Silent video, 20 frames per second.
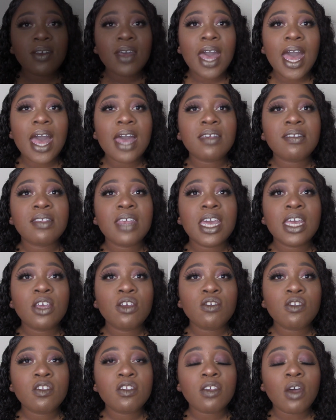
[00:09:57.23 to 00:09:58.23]
guys, thank you
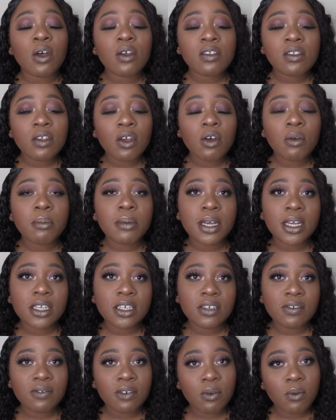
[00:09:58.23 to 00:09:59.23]
so
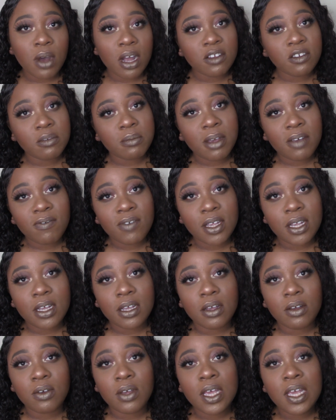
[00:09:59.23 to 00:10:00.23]
much for watching my
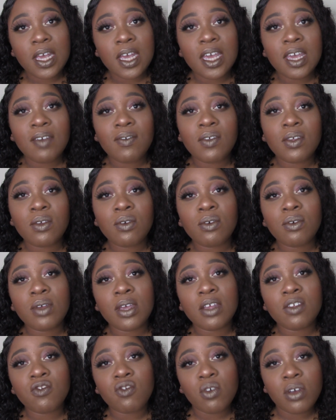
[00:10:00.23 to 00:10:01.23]
video. If you
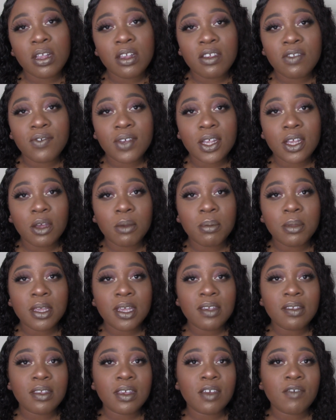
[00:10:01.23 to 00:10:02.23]
enjoyed this video,
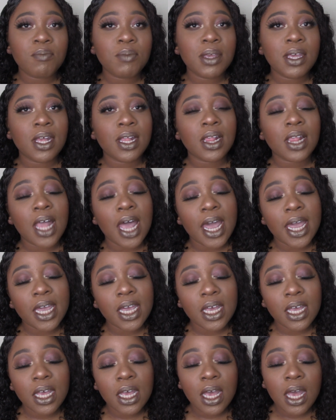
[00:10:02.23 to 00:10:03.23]
please give me a
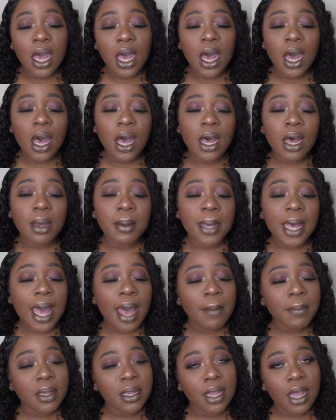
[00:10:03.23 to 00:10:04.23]
like,
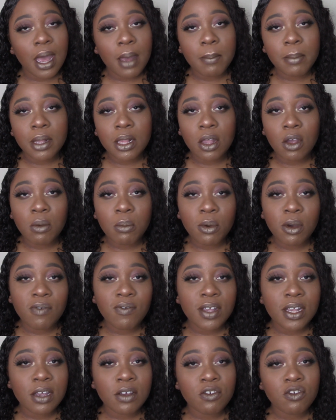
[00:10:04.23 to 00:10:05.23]
comment down below more
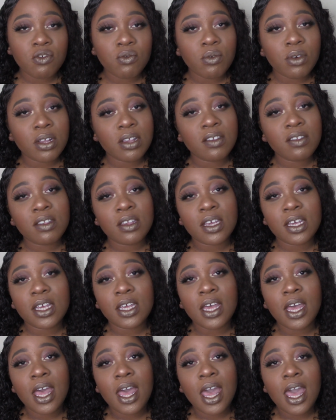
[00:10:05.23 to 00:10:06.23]
videos you want to see,
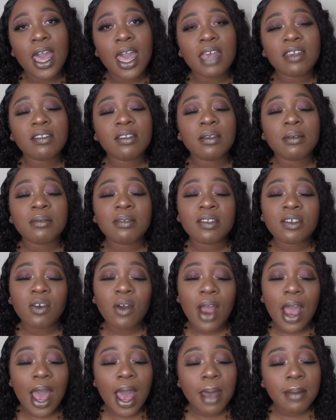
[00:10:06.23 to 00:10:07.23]
and
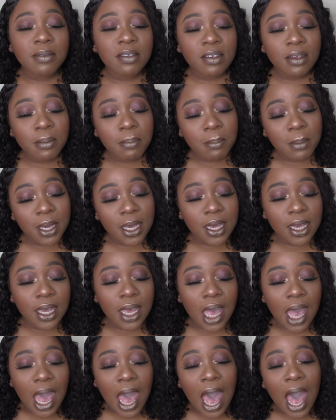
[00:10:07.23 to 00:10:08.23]
subscribe to me.
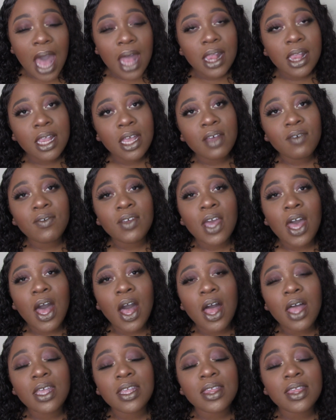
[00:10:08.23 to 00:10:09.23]
I love
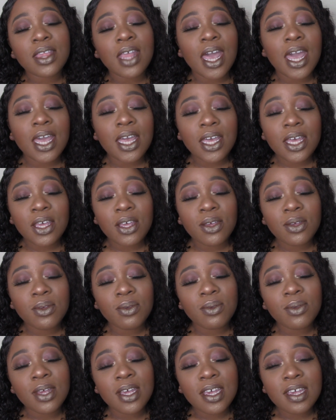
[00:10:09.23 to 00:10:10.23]
y'all and thank
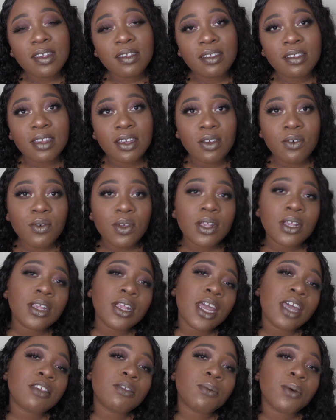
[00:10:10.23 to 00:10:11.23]
you. See you in the
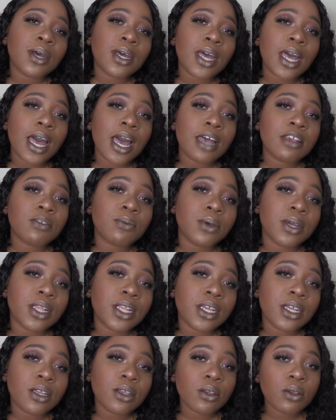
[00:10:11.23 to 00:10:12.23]
next one, God's
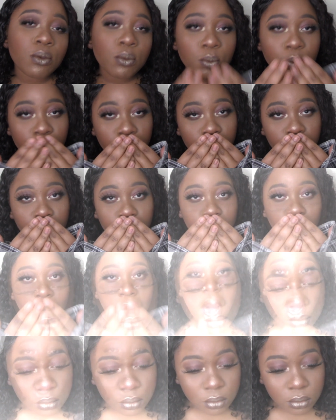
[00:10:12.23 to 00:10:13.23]
willing.
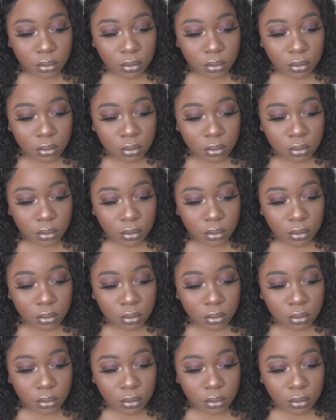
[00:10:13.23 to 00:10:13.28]
Mwah.